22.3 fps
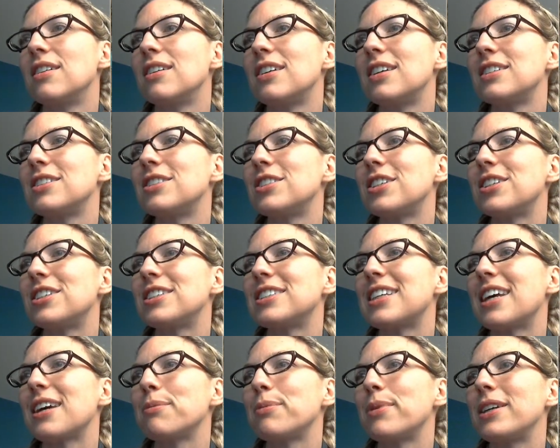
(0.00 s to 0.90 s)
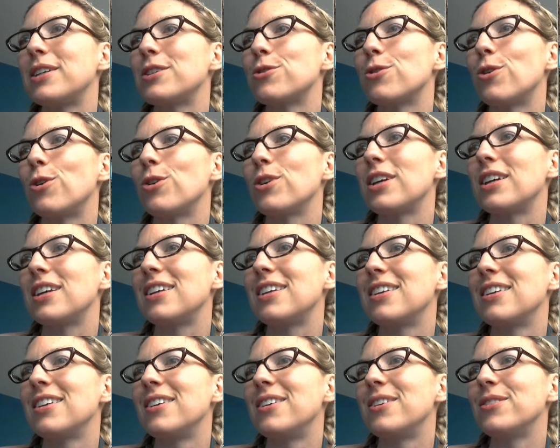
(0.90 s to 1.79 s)
I'd sure as heck play
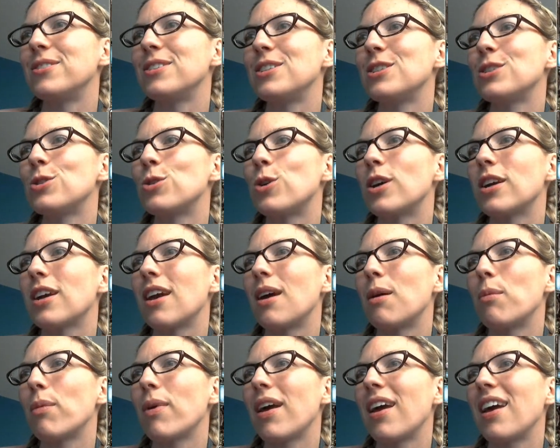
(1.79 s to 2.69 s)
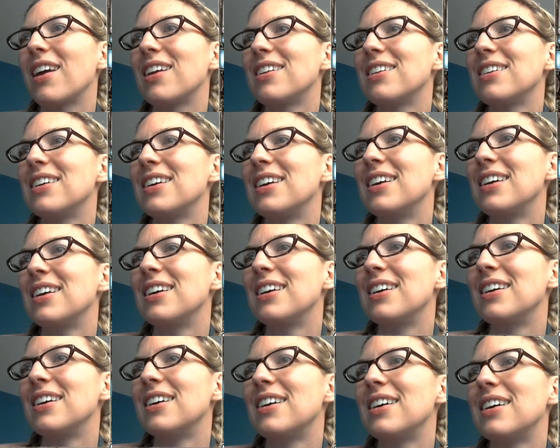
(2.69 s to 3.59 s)
Trollkin only short campaign.
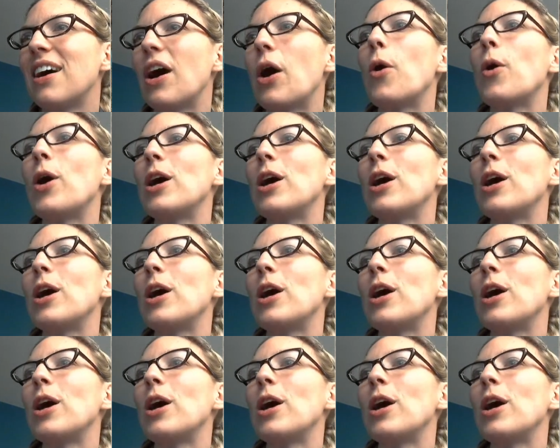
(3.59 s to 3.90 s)
Oh,